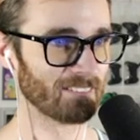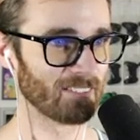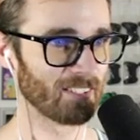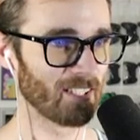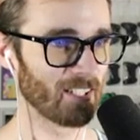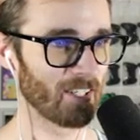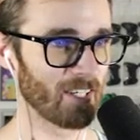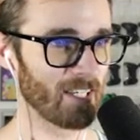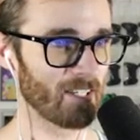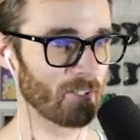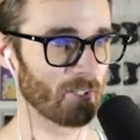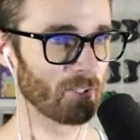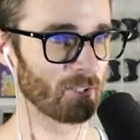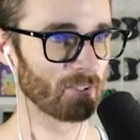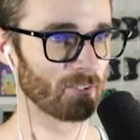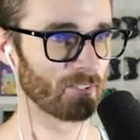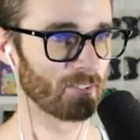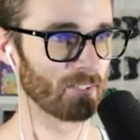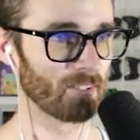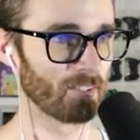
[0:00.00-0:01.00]
Alright.
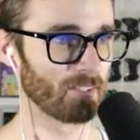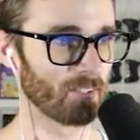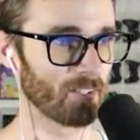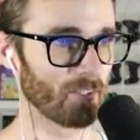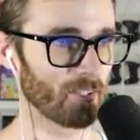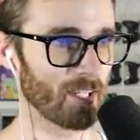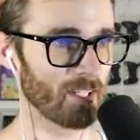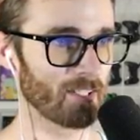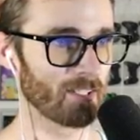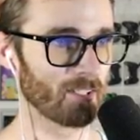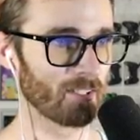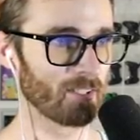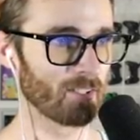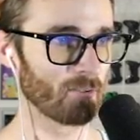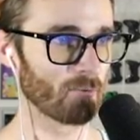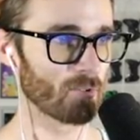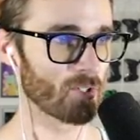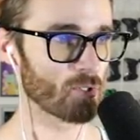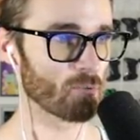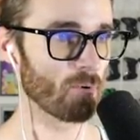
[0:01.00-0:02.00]
Okay.
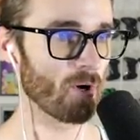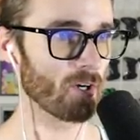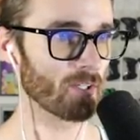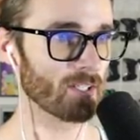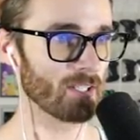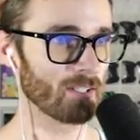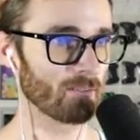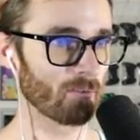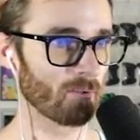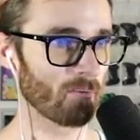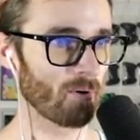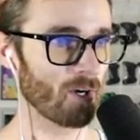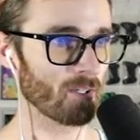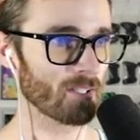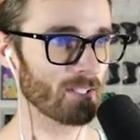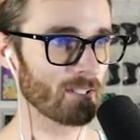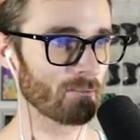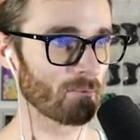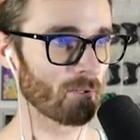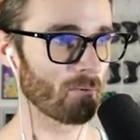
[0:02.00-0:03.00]
We're just walking, we're
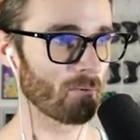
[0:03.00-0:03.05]
walking, we're